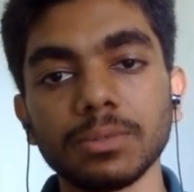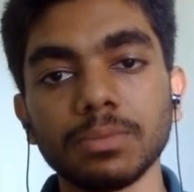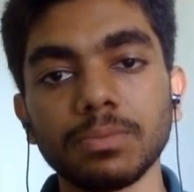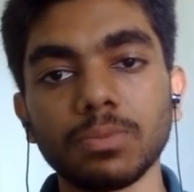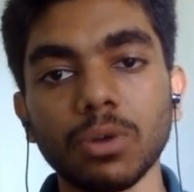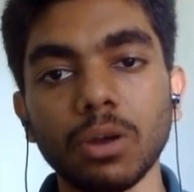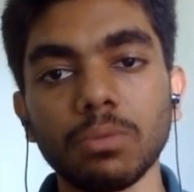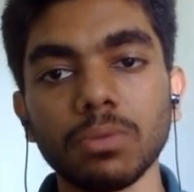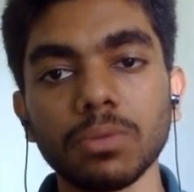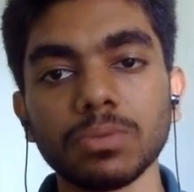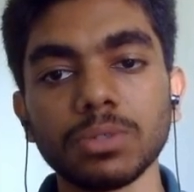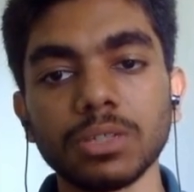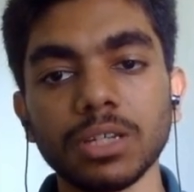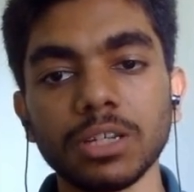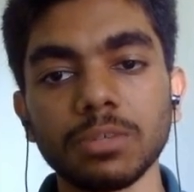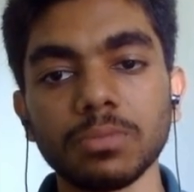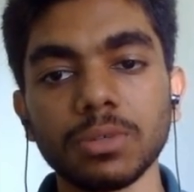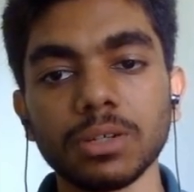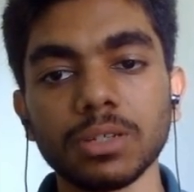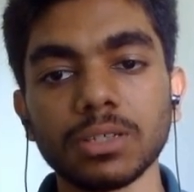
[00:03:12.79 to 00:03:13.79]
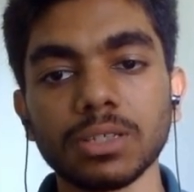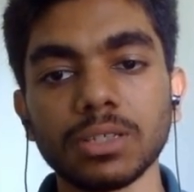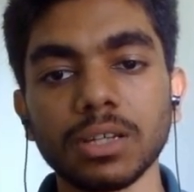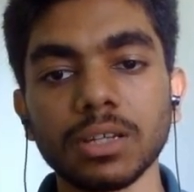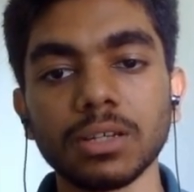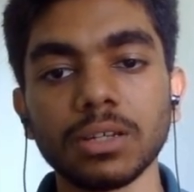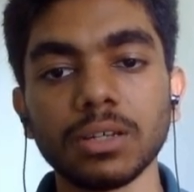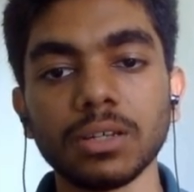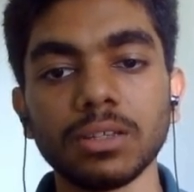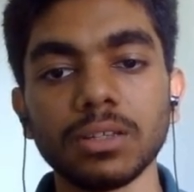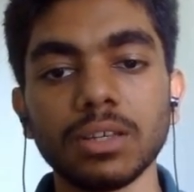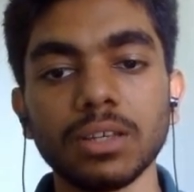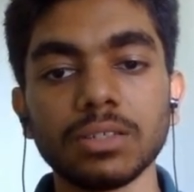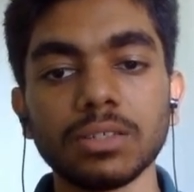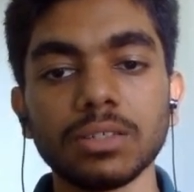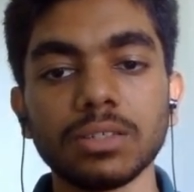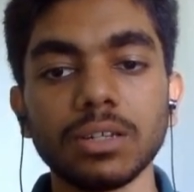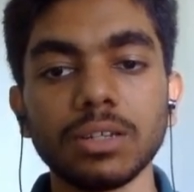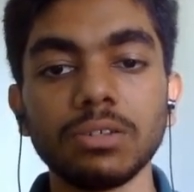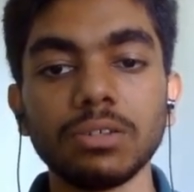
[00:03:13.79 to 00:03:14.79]
problem statement is that
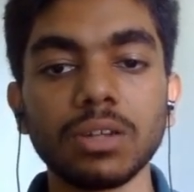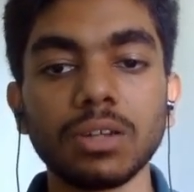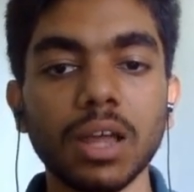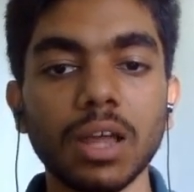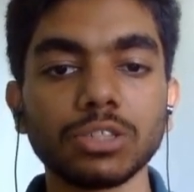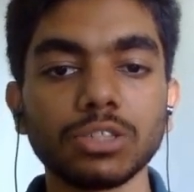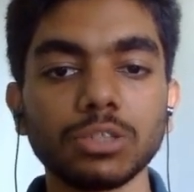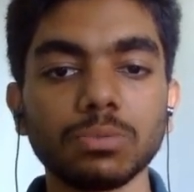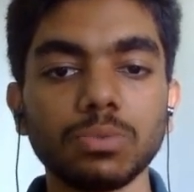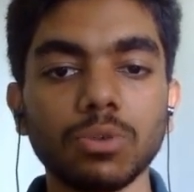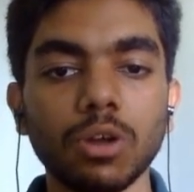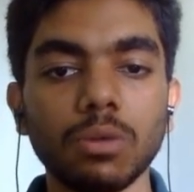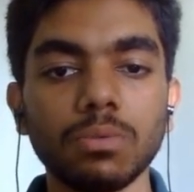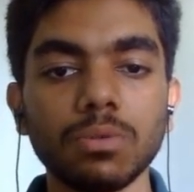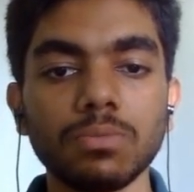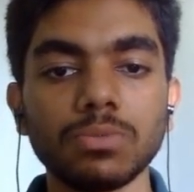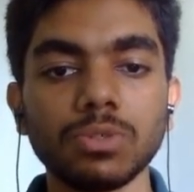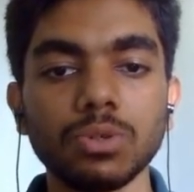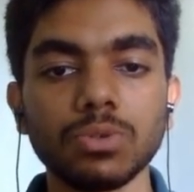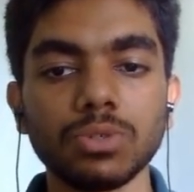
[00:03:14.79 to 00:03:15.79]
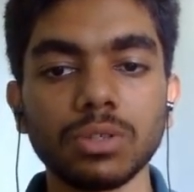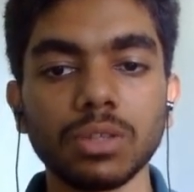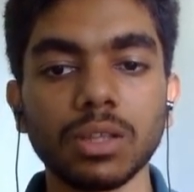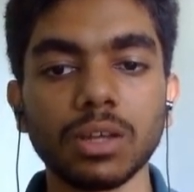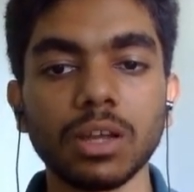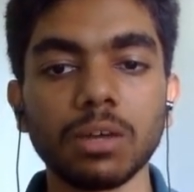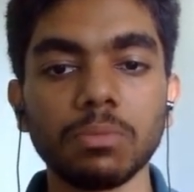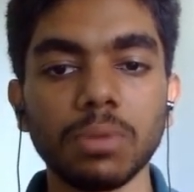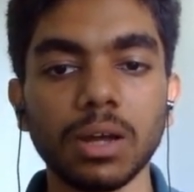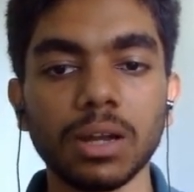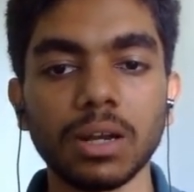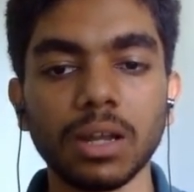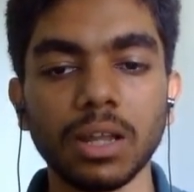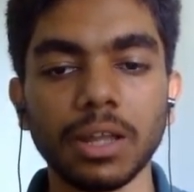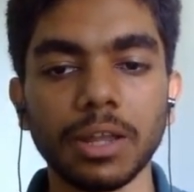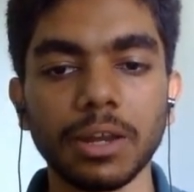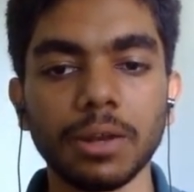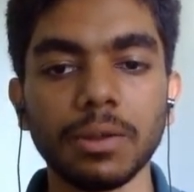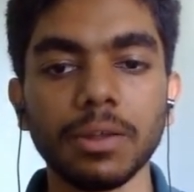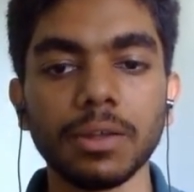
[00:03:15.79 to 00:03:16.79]
there's interaction problems using the command
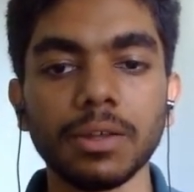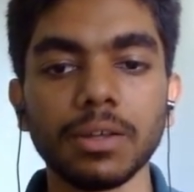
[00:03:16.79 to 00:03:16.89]
line.